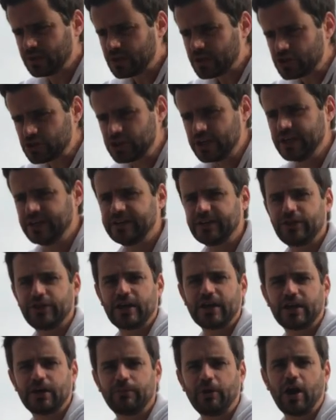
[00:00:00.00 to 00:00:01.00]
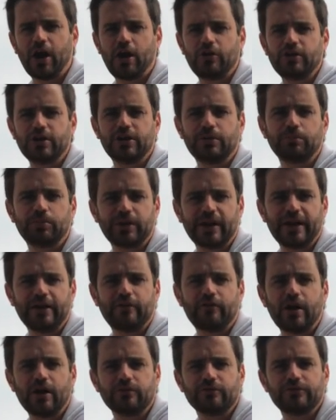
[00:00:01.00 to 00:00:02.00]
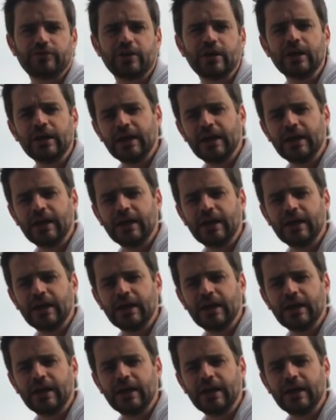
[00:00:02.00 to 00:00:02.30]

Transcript: So you need to think about how you can play around